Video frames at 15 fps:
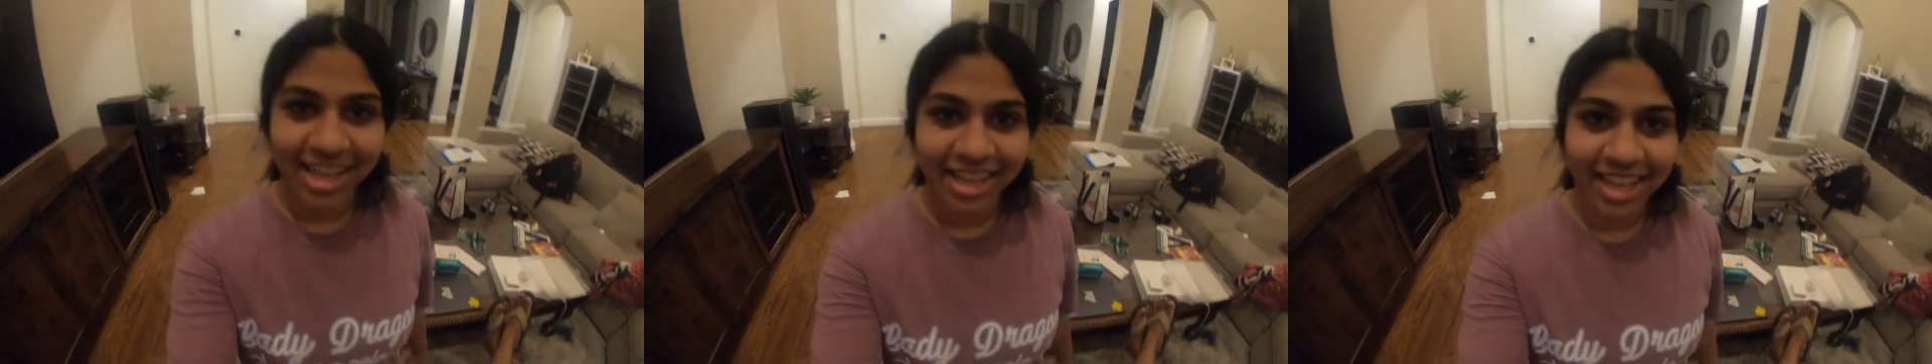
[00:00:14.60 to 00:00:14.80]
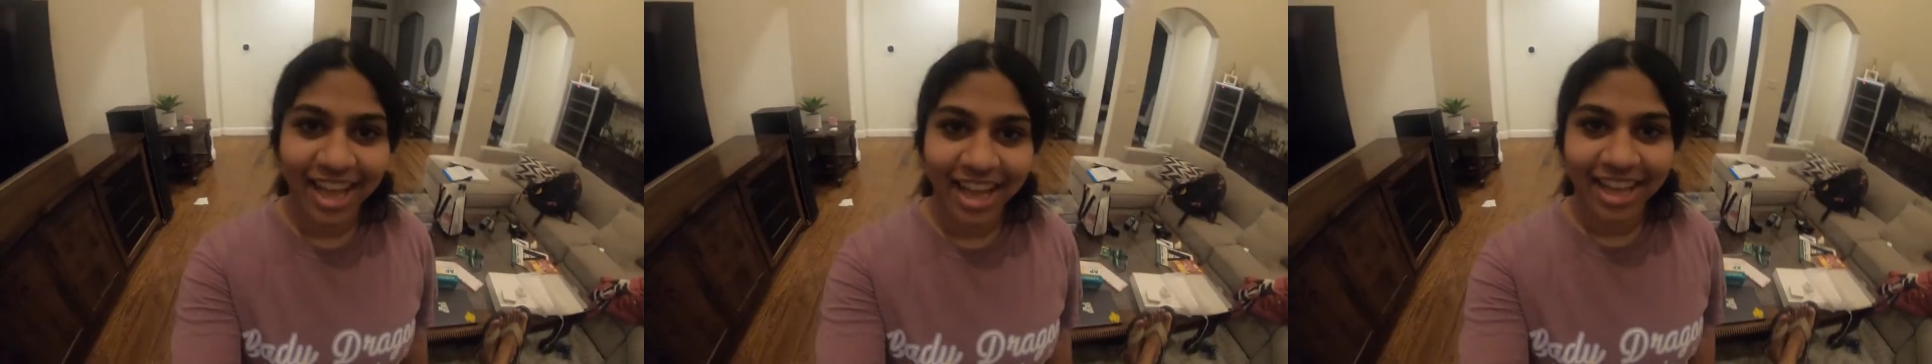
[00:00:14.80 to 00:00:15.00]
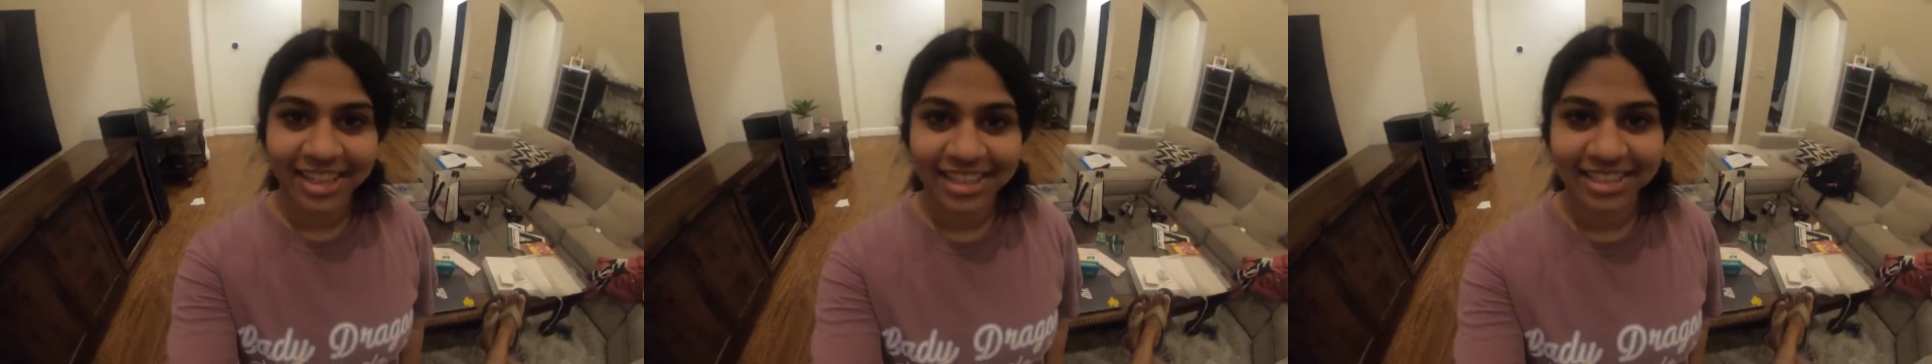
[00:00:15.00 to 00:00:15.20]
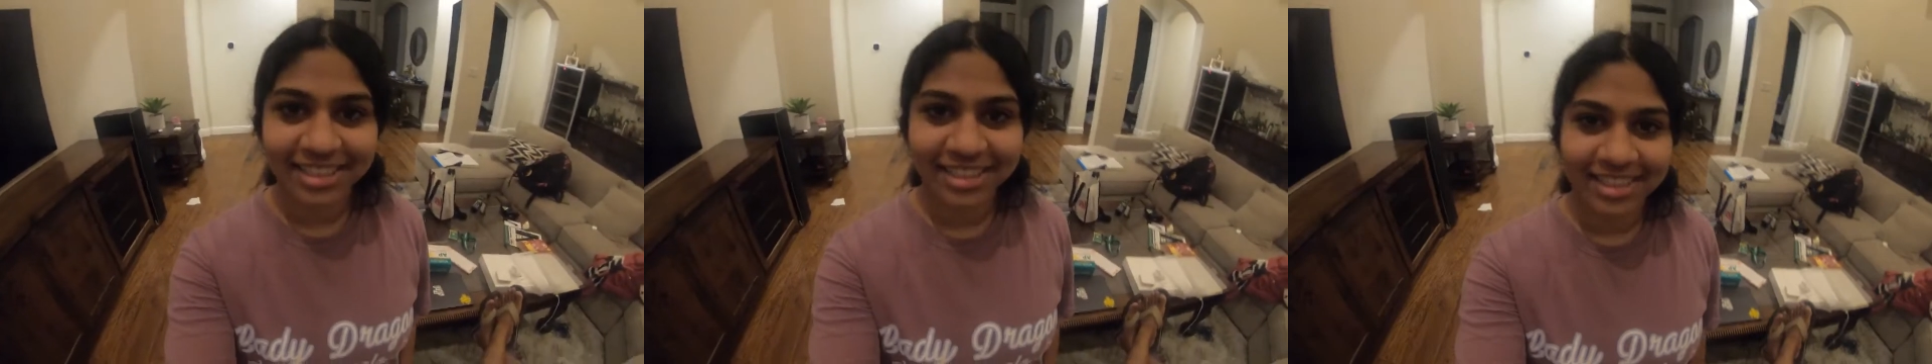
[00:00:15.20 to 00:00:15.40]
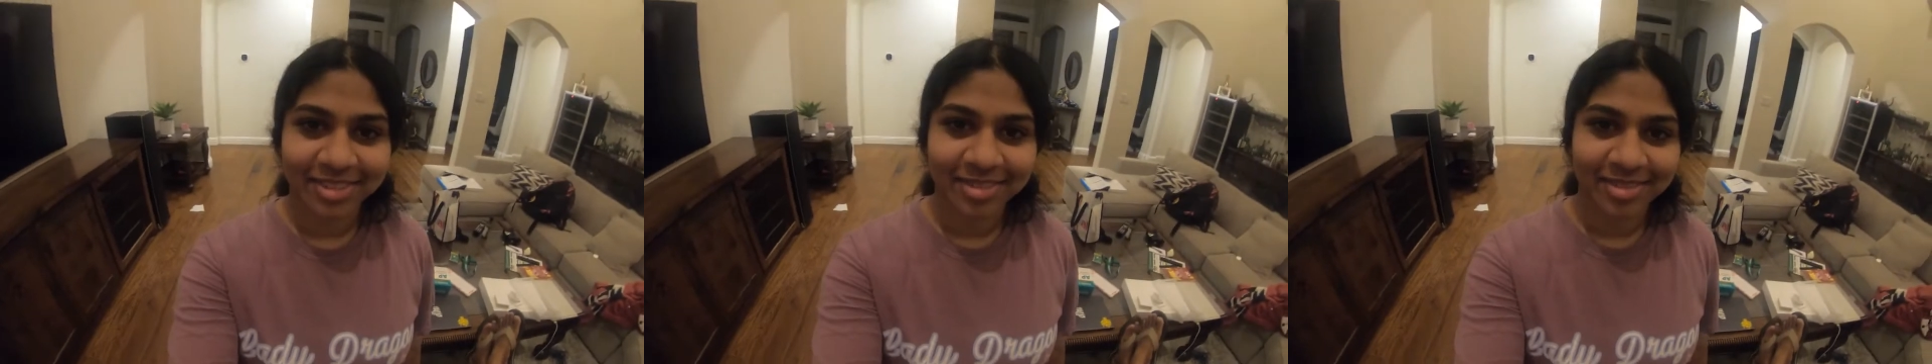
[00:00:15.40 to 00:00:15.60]

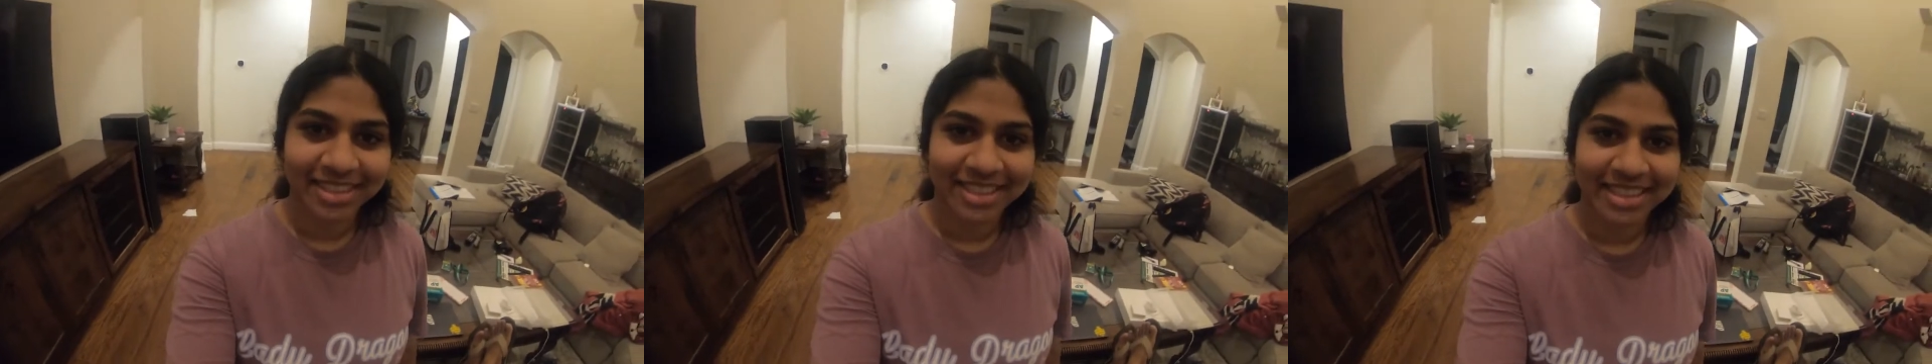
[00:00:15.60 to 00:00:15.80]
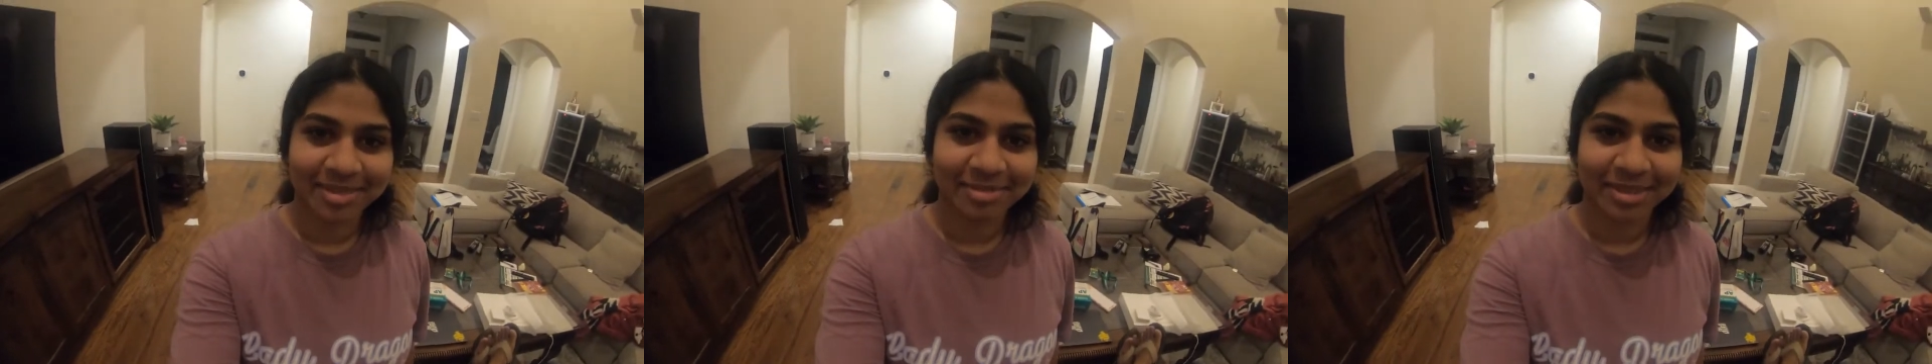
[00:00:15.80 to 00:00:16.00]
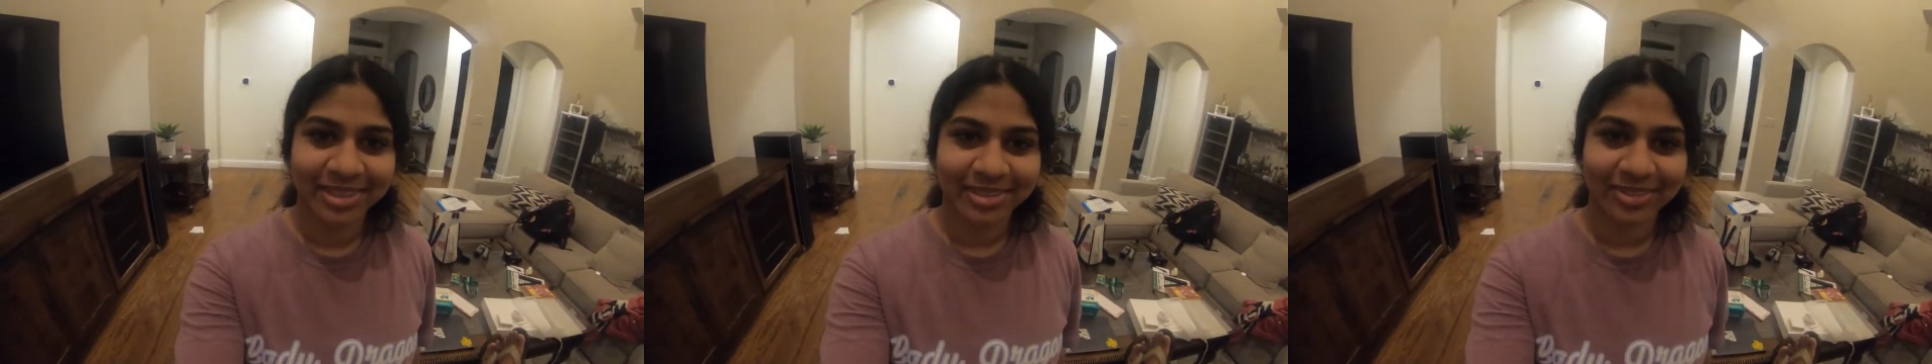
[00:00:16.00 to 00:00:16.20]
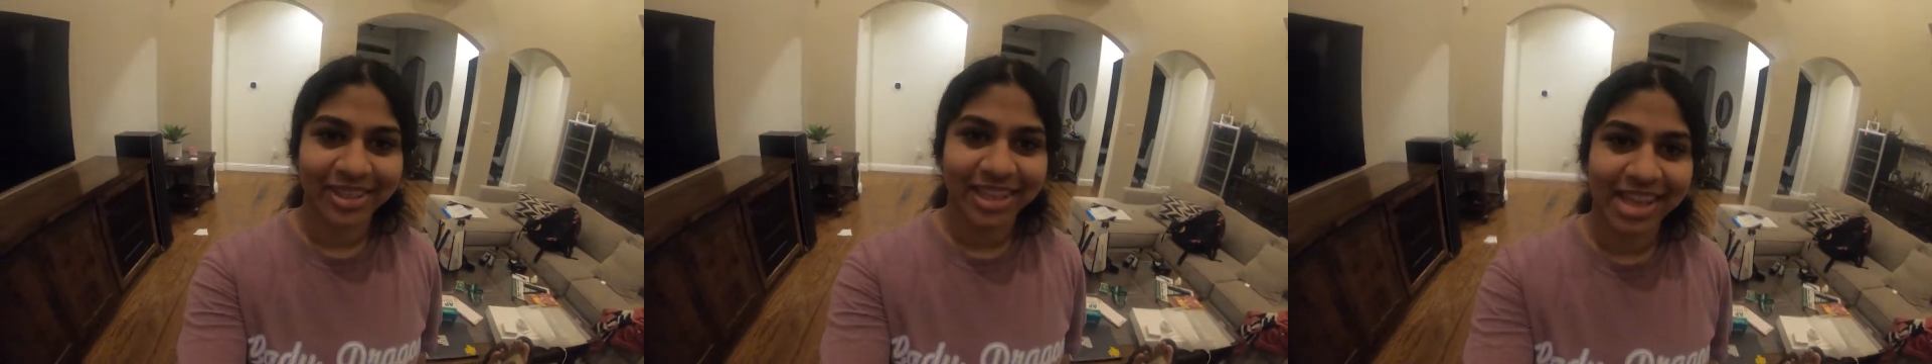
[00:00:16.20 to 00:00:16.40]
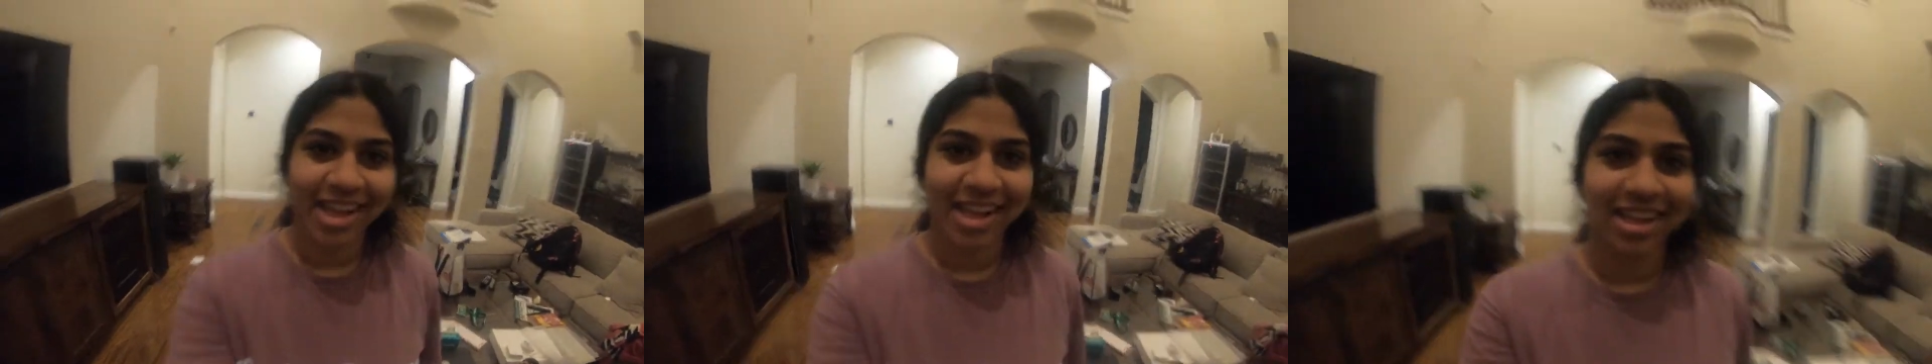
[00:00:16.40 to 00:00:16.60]
guys, what's up? It's
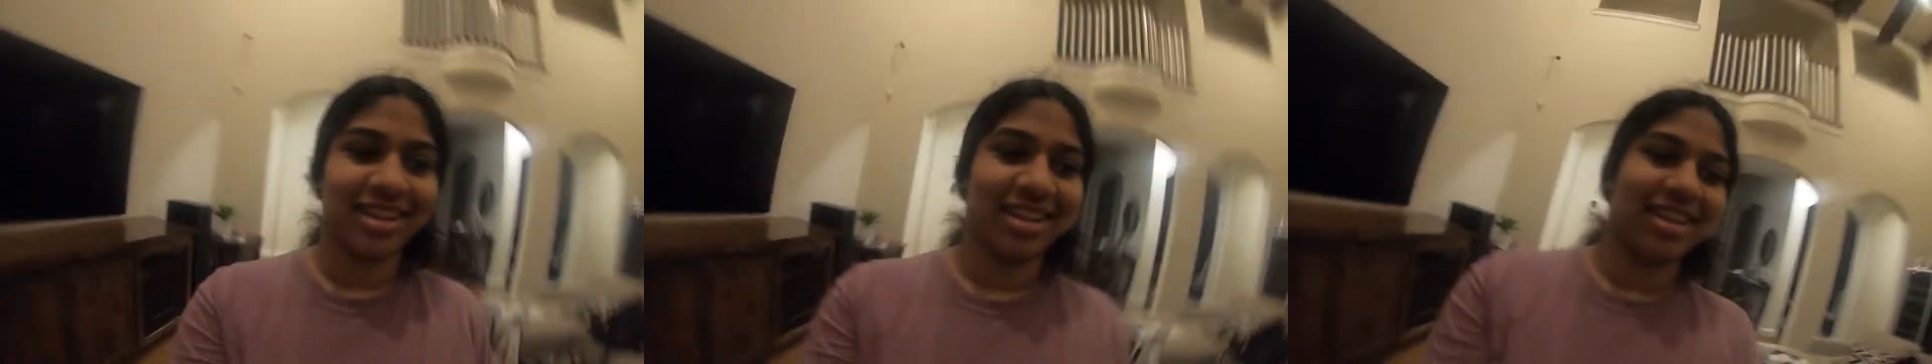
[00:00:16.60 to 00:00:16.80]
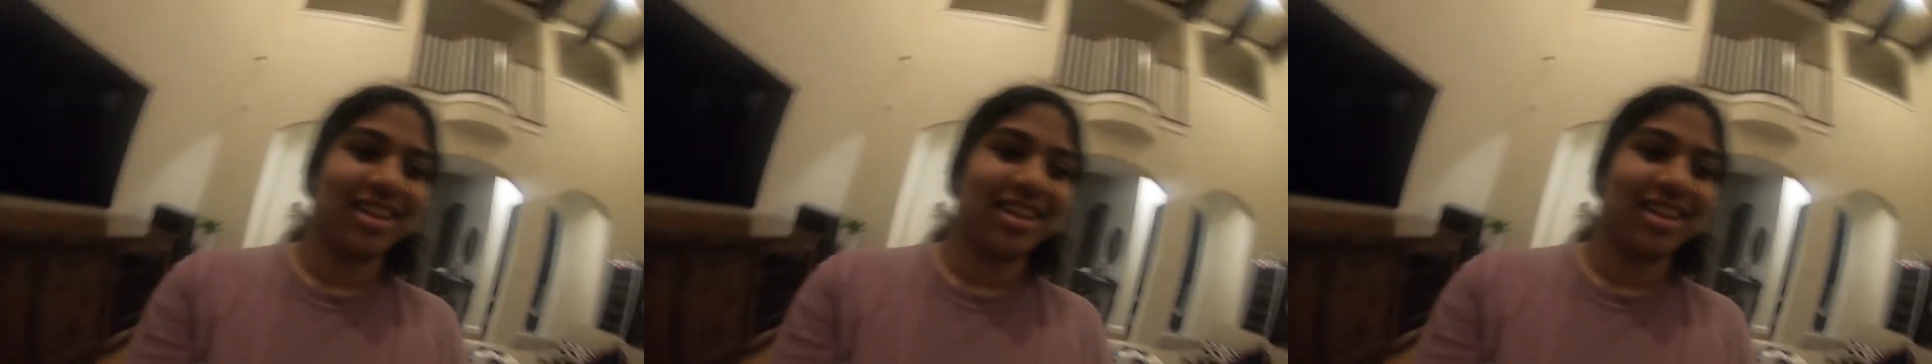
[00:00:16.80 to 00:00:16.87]
Riya.